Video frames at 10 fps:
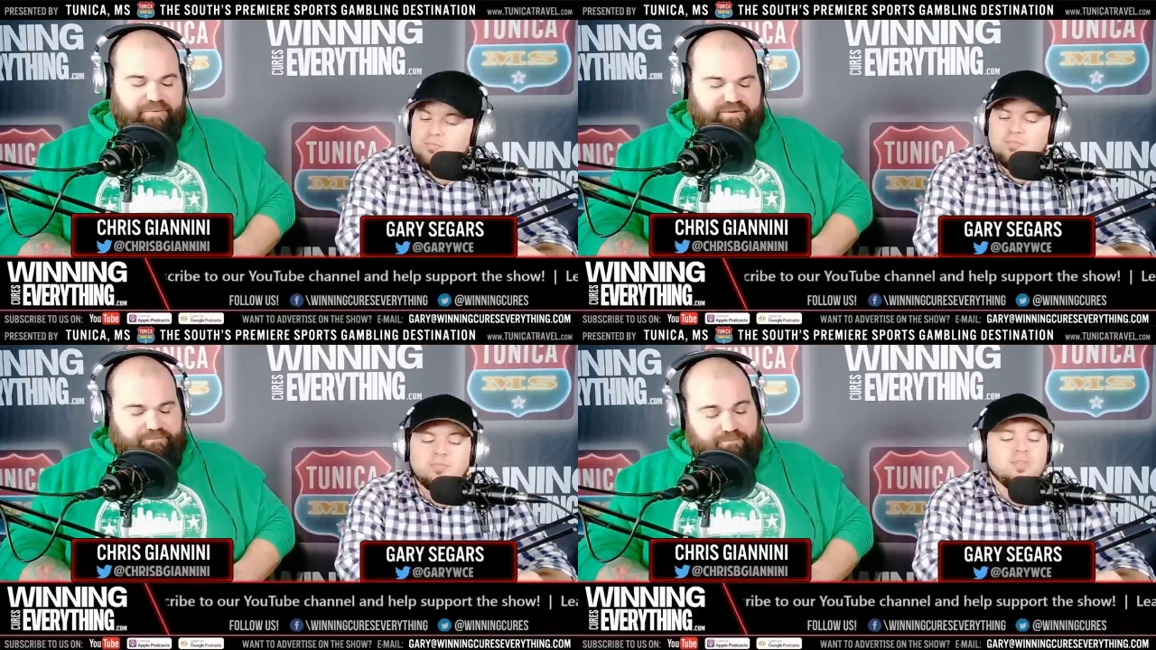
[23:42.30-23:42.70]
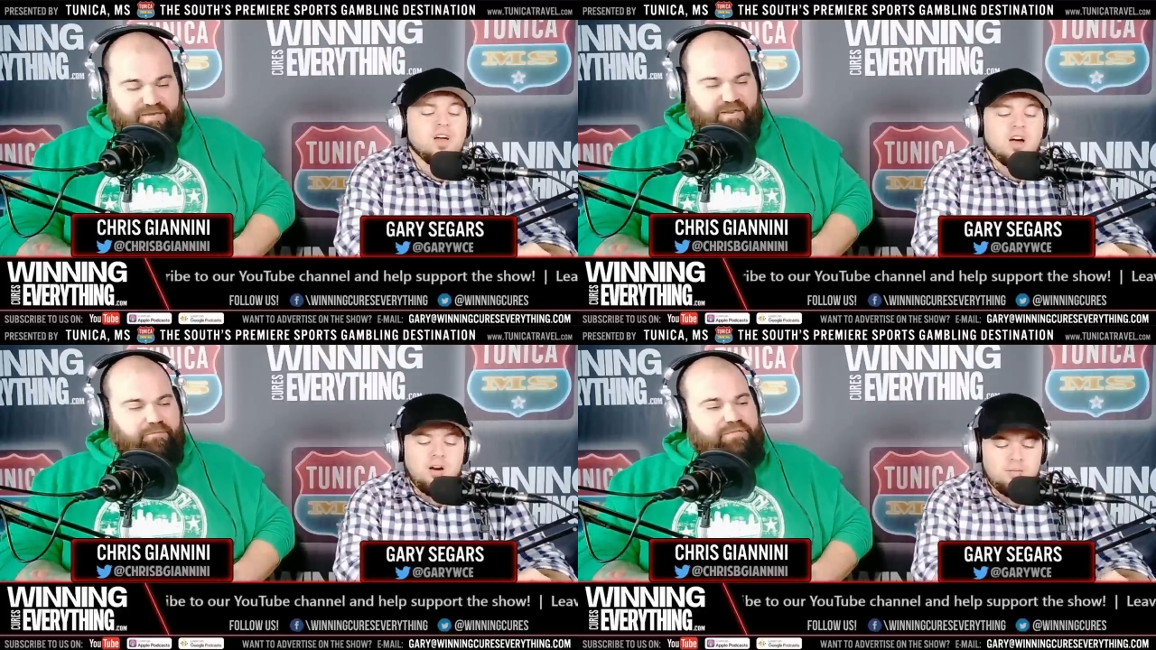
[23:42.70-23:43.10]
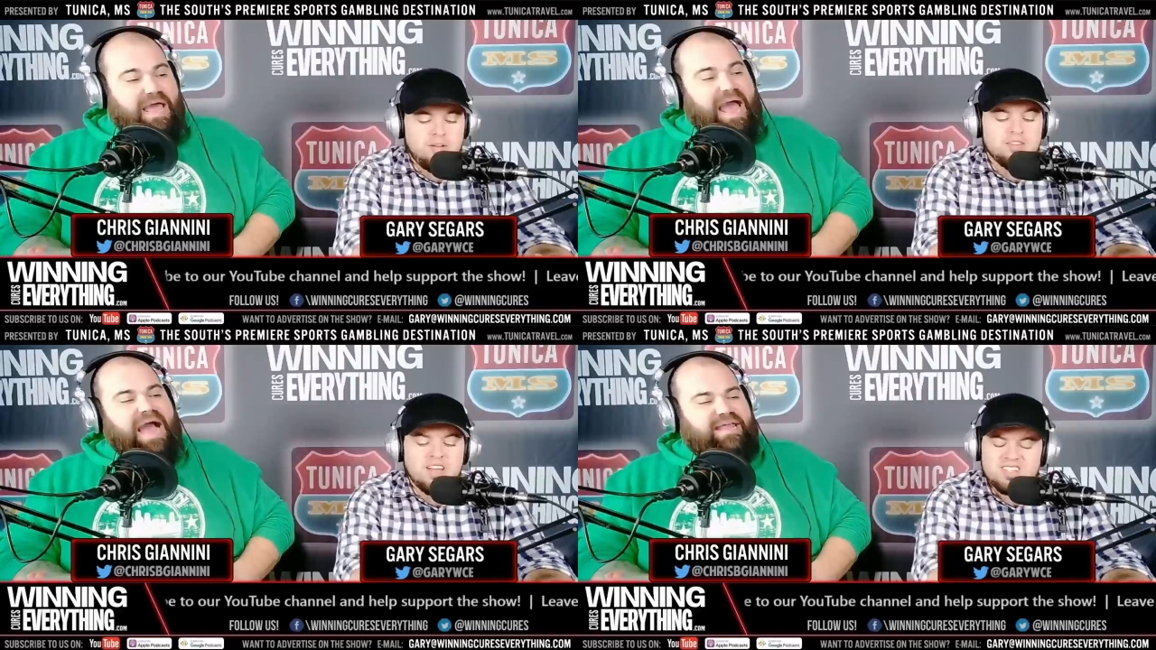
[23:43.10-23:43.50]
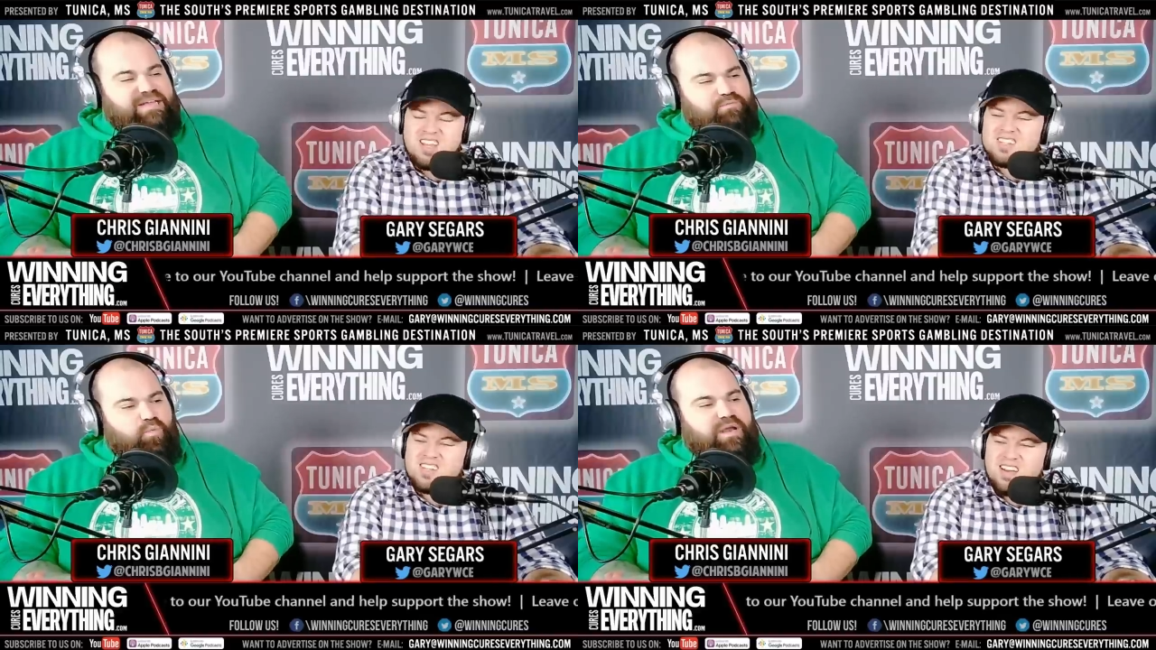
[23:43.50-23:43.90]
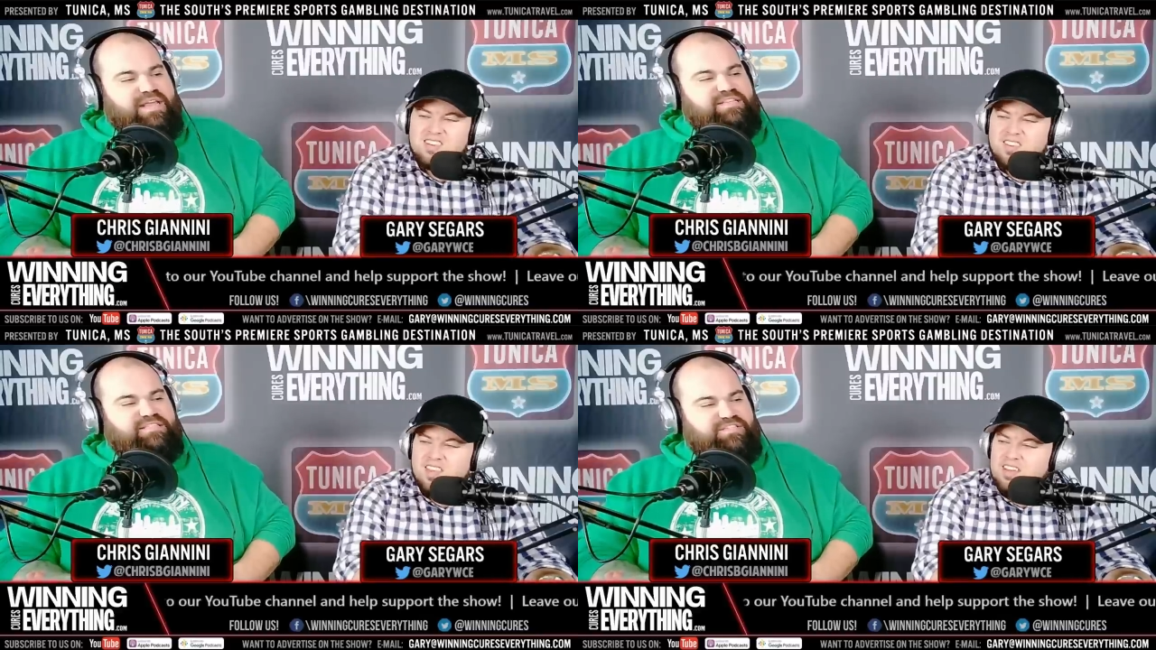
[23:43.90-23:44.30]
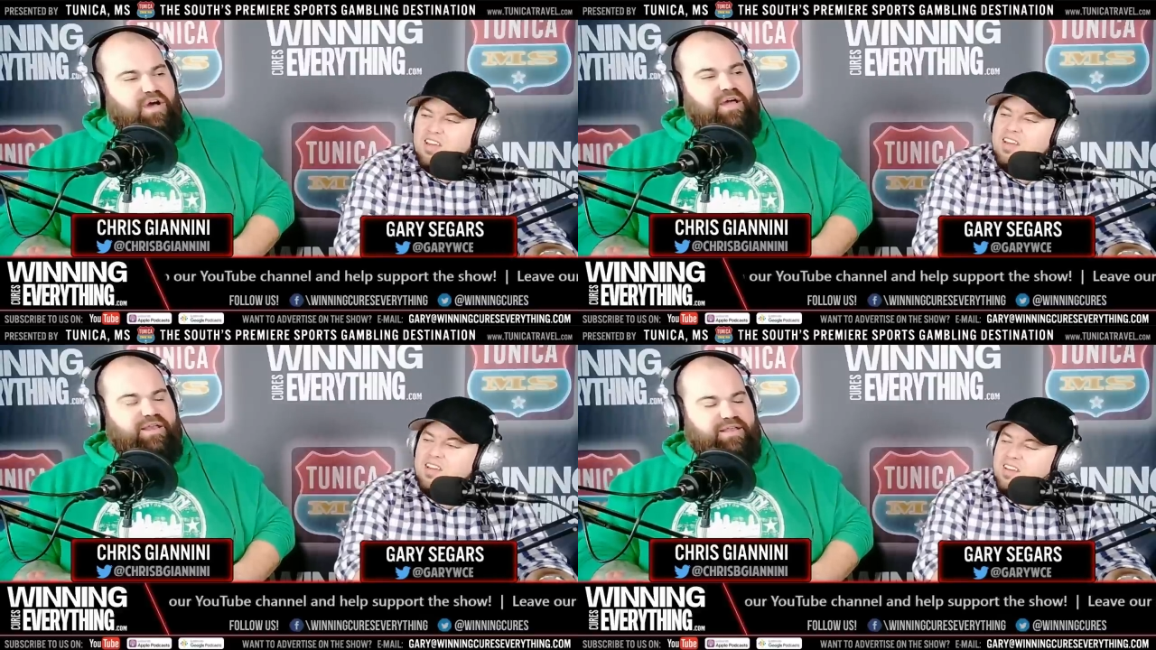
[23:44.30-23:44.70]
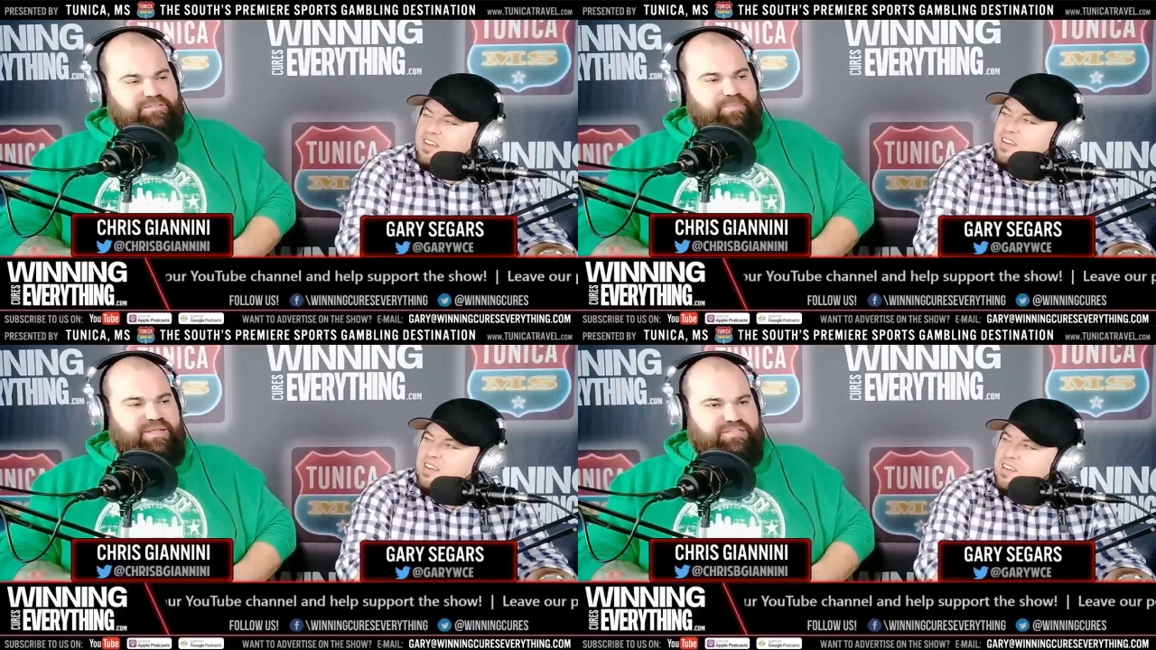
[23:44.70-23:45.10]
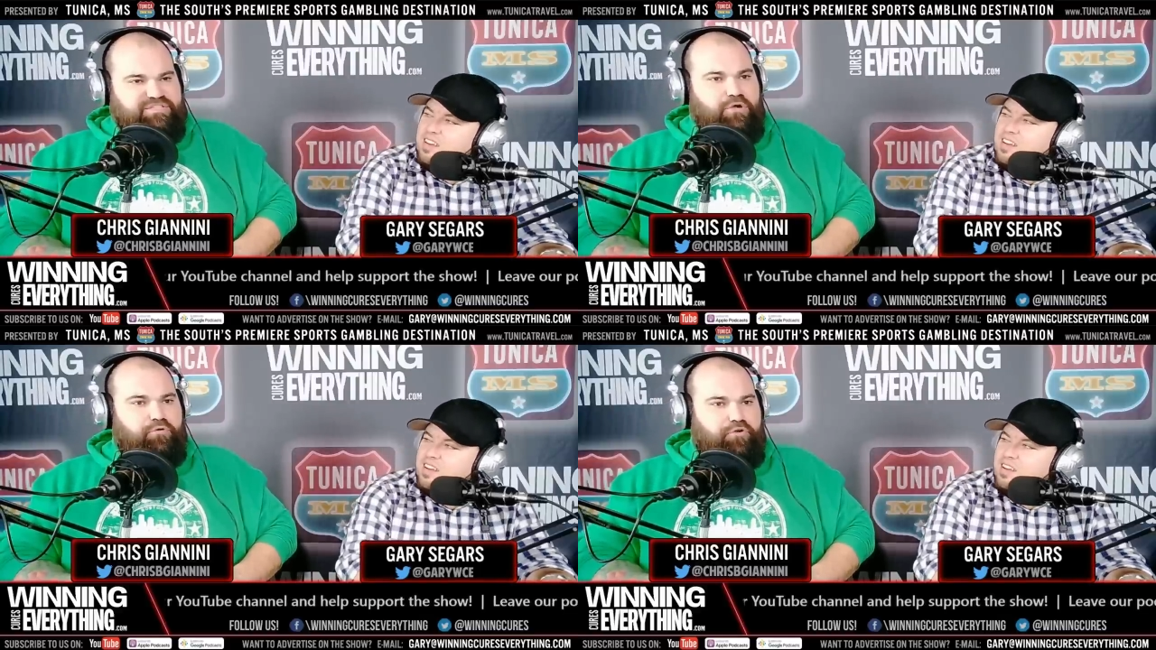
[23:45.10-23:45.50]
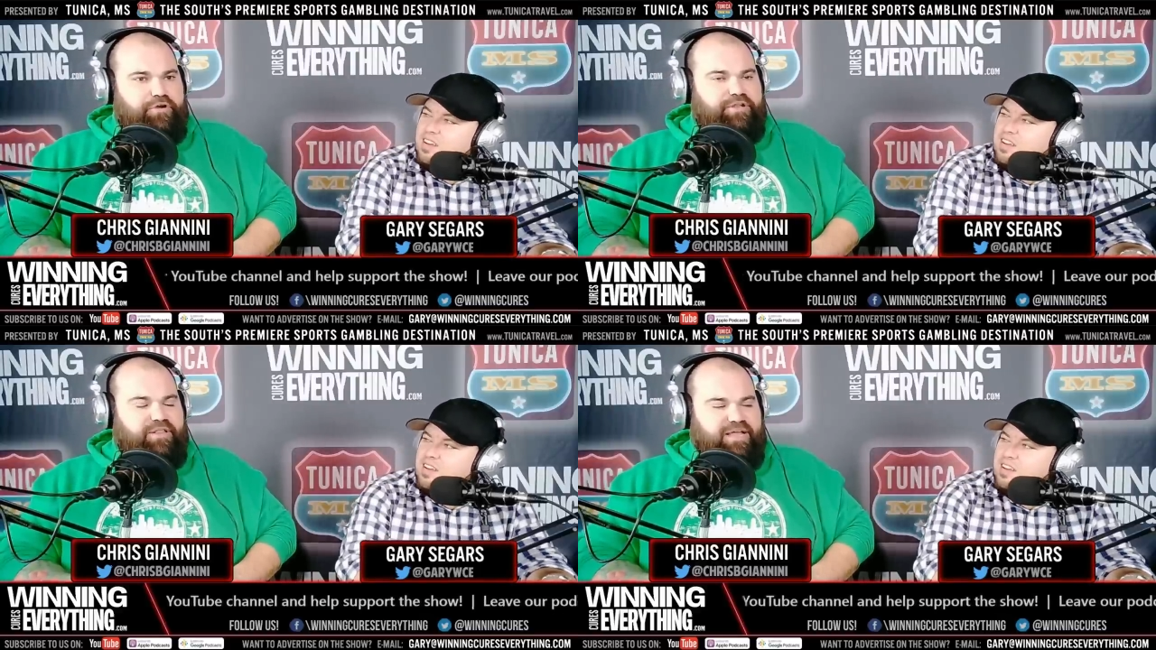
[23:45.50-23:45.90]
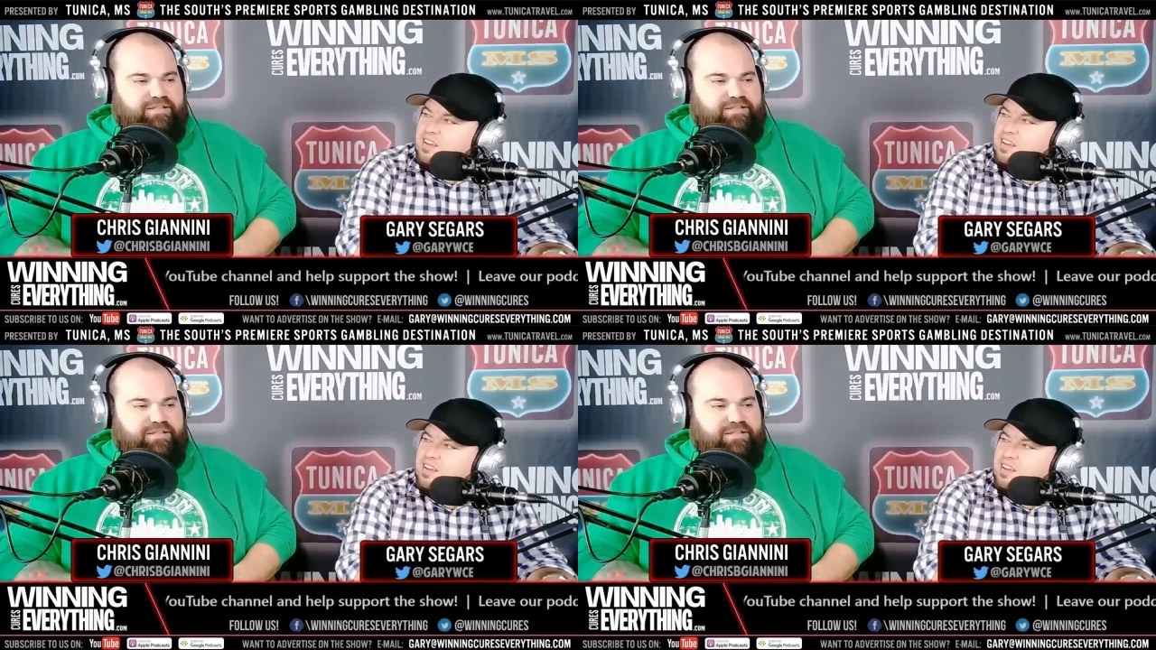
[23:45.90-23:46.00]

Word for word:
Speaker 1: but no. Was, and I guess what he's done has been so good lately.